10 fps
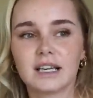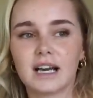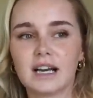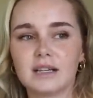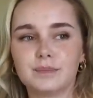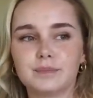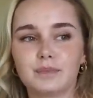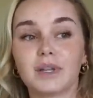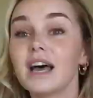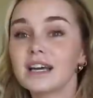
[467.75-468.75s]

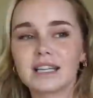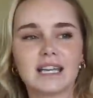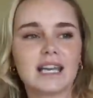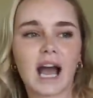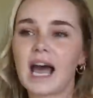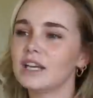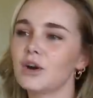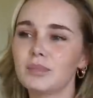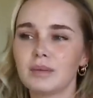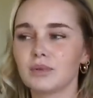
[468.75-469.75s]
But luckily I
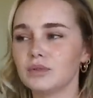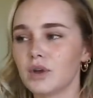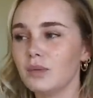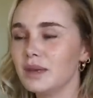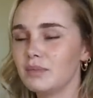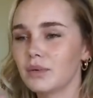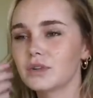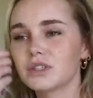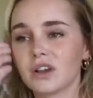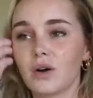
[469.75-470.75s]
know people who know people,
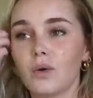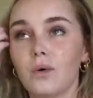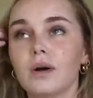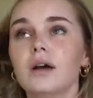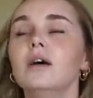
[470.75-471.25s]
so